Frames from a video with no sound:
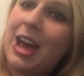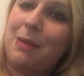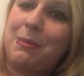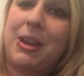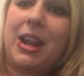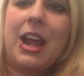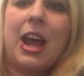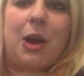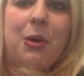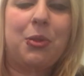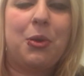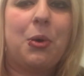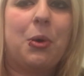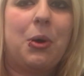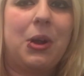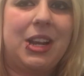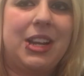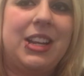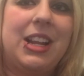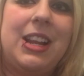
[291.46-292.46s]
and how they're
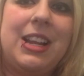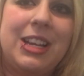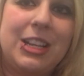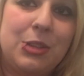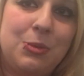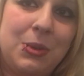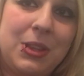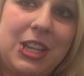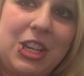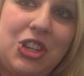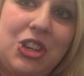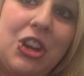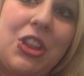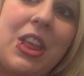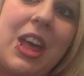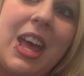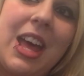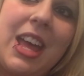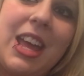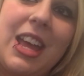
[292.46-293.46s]
all interlinked with each
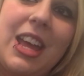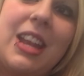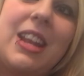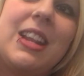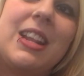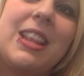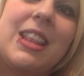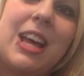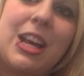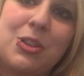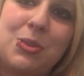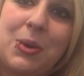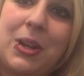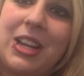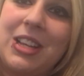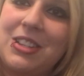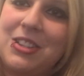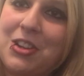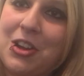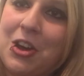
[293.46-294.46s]
other. And that's when
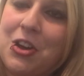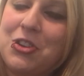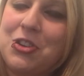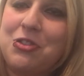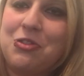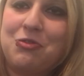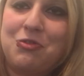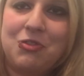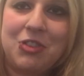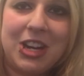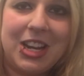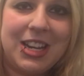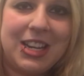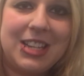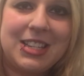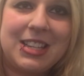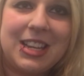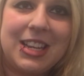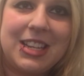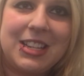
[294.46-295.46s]
I started to really
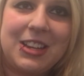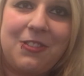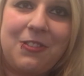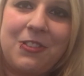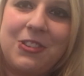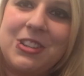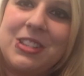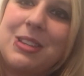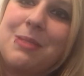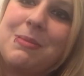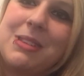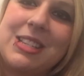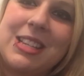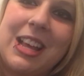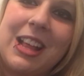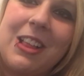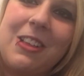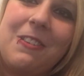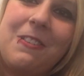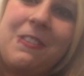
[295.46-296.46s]
see a difference in
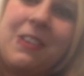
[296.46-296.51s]
myself.